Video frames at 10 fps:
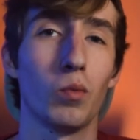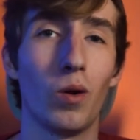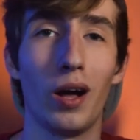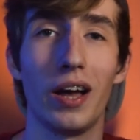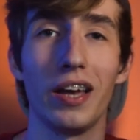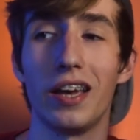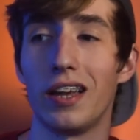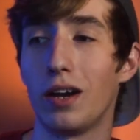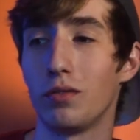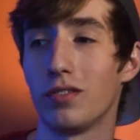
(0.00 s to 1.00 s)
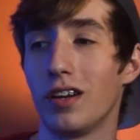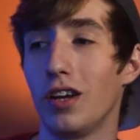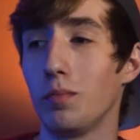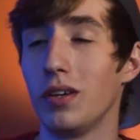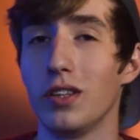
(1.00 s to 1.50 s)
why, and how it's going to
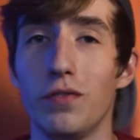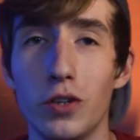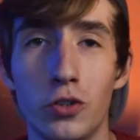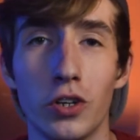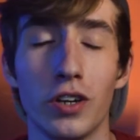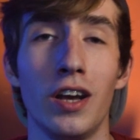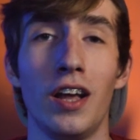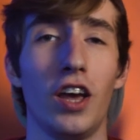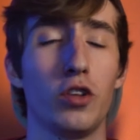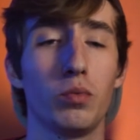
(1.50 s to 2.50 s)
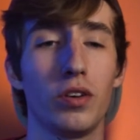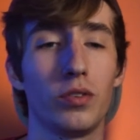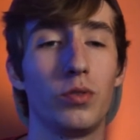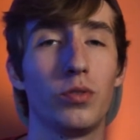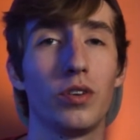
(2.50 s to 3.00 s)
help me in the future, as well as
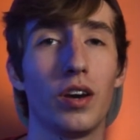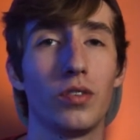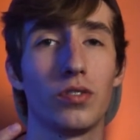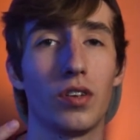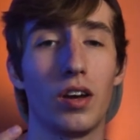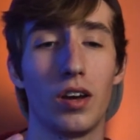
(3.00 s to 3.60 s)
discuss